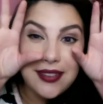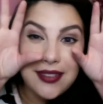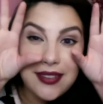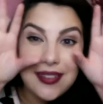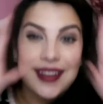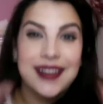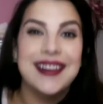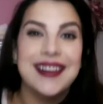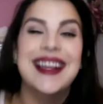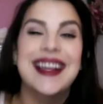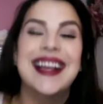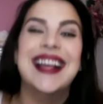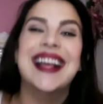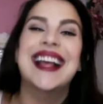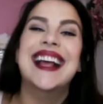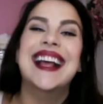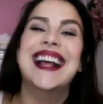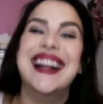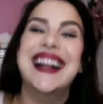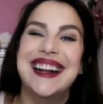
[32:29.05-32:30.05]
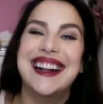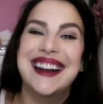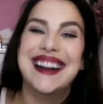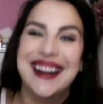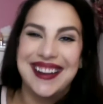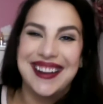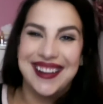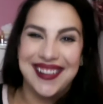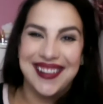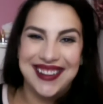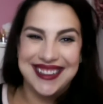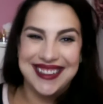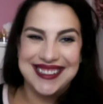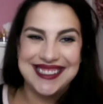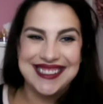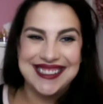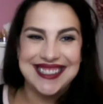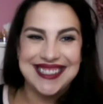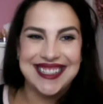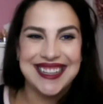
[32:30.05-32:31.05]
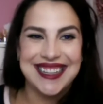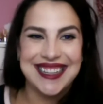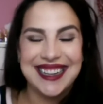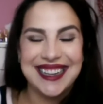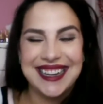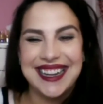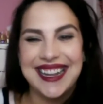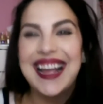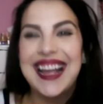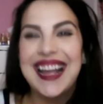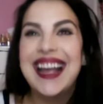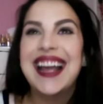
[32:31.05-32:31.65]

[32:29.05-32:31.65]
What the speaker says: and it's like